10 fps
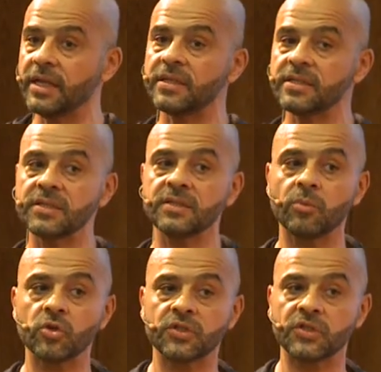This is the
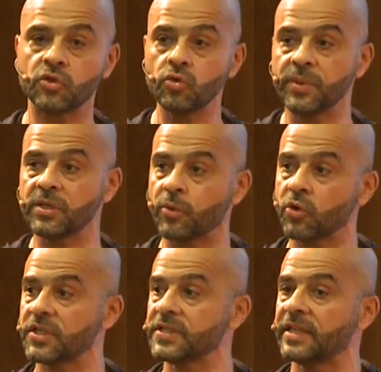most stupid
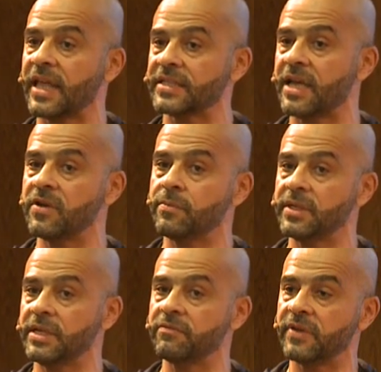process that has ever
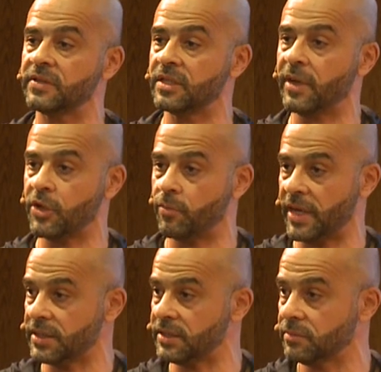been invented by
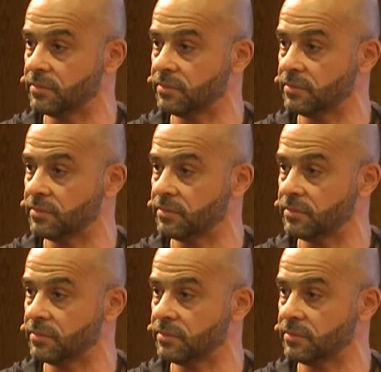humanity.